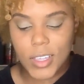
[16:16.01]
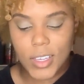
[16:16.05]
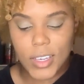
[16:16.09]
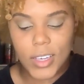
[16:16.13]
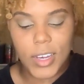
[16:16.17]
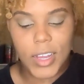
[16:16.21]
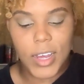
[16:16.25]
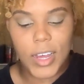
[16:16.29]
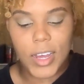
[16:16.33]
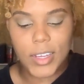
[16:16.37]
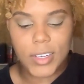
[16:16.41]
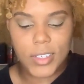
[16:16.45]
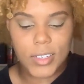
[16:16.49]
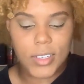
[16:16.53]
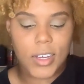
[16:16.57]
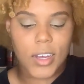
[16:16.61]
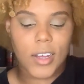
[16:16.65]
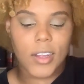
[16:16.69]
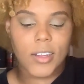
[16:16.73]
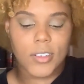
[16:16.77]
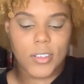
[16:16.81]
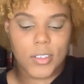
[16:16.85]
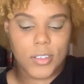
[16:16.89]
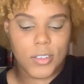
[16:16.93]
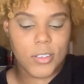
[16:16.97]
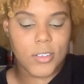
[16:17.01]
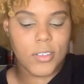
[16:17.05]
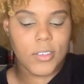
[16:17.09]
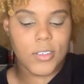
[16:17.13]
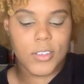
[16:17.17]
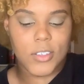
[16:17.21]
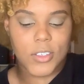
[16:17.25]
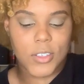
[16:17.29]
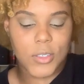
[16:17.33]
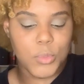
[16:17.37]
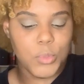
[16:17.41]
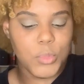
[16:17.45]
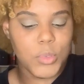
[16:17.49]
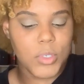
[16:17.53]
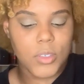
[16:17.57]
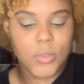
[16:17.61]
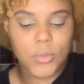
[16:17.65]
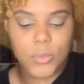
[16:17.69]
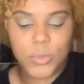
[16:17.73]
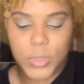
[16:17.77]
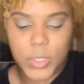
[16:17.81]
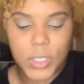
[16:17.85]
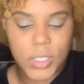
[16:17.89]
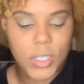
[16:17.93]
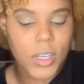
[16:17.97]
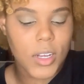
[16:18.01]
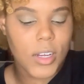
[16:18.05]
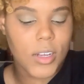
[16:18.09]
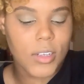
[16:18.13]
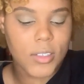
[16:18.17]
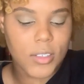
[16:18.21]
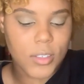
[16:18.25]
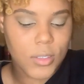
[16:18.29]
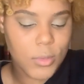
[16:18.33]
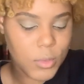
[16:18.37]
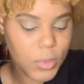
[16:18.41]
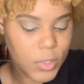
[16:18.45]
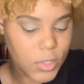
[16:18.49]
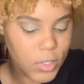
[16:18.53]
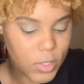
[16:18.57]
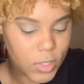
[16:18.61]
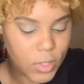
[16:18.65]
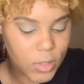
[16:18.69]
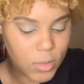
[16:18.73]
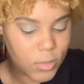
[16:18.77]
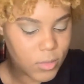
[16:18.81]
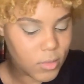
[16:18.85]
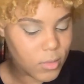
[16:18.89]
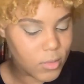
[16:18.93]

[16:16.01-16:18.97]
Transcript: $9. Just being real honest with you.